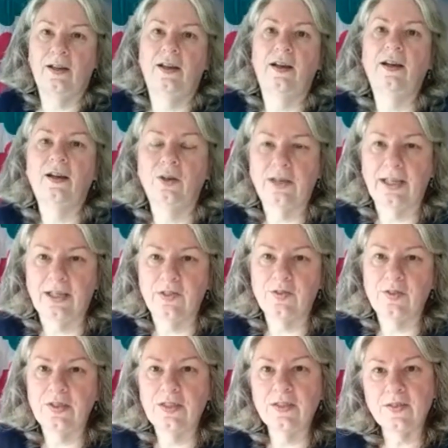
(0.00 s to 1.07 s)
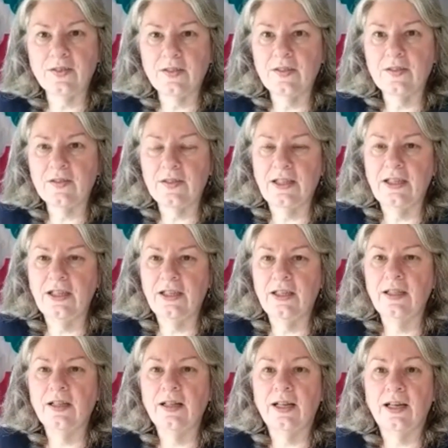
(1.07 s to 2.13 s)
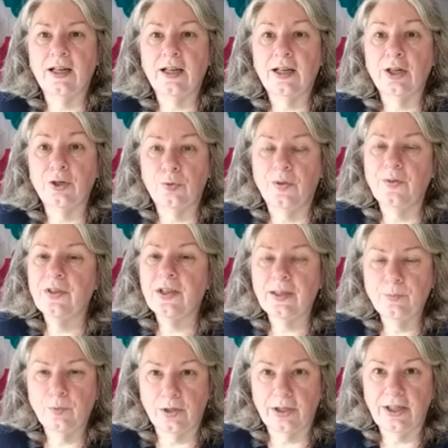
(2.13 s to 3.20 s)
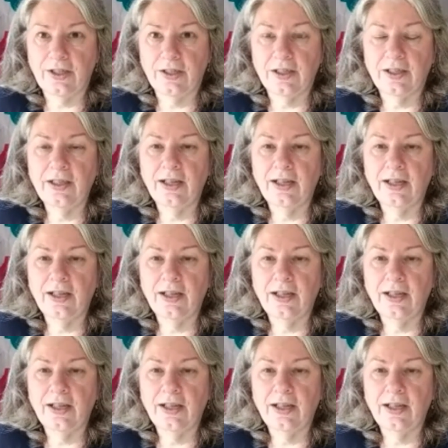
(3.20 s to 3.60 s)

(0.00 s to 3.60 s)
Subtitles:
Okay, so this is a quilt that I'm working on.